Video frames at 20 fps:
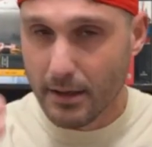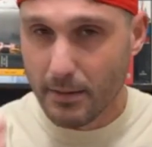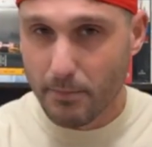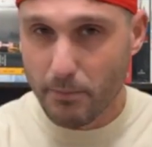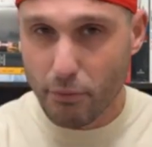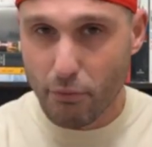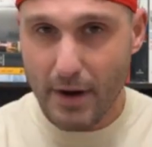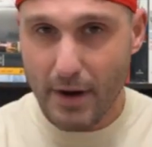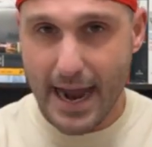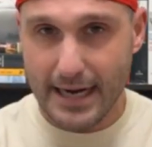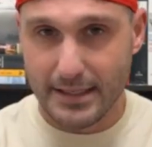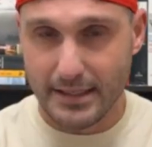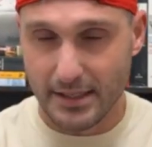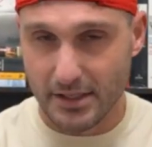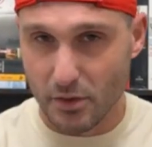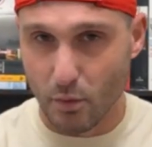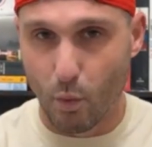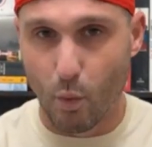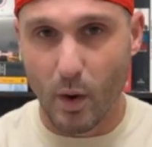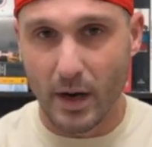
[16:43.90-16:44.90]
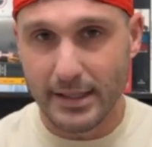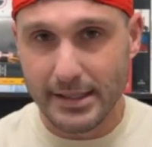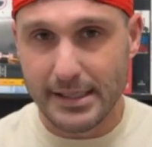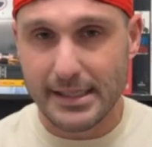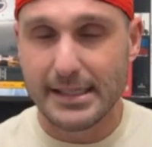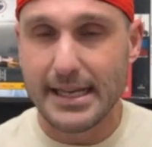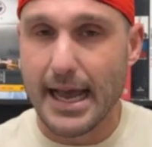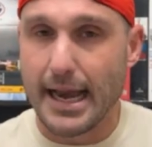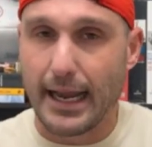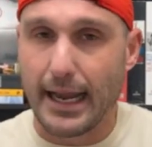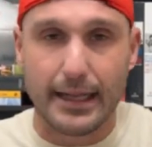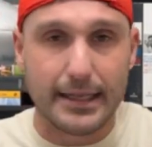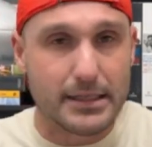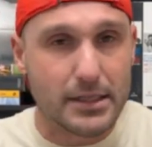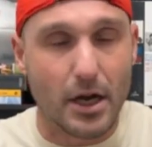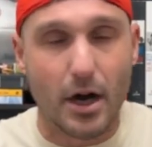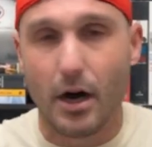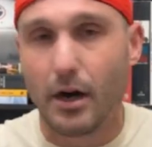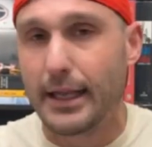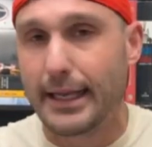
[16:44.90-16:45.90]
practice, one setting. That's
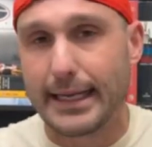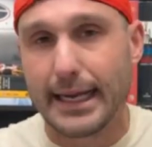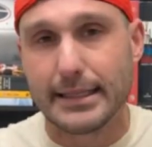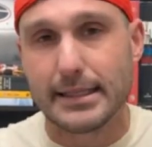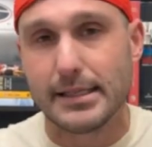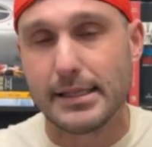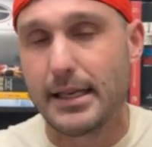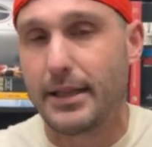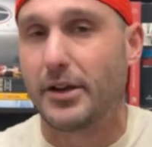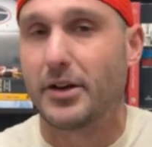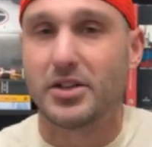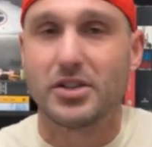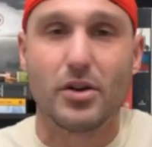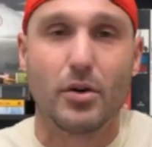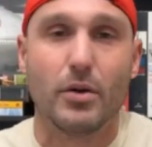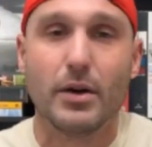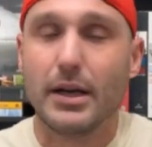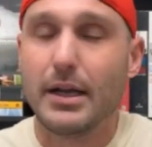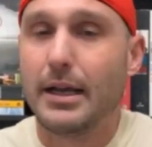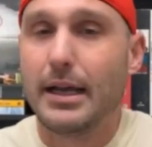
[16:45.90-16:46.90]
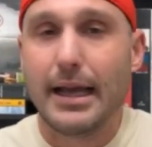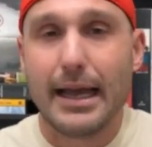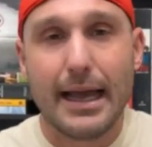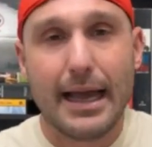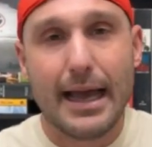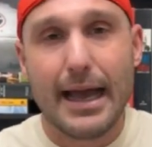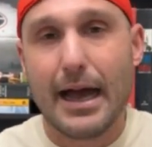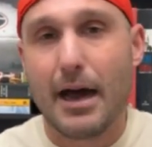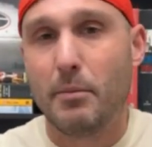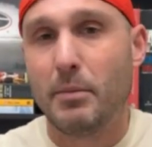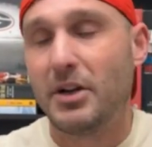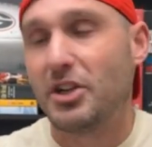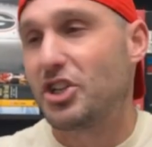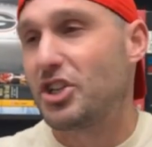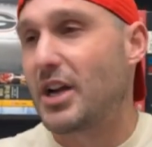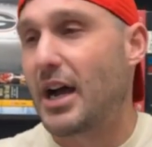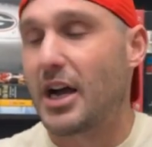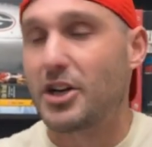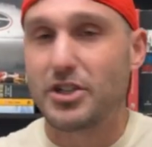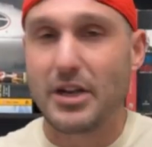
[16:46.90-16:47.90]
all I got to see there. So how much
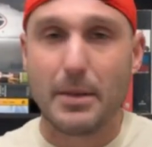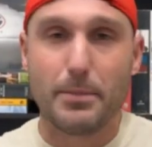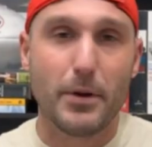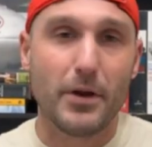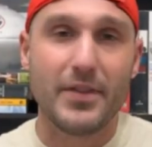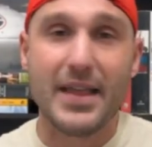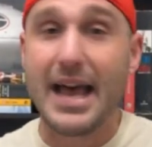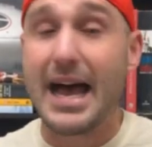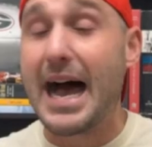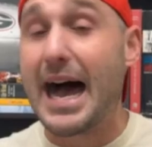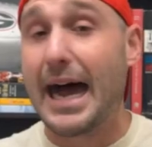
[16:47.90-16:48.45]
stock should I put in that?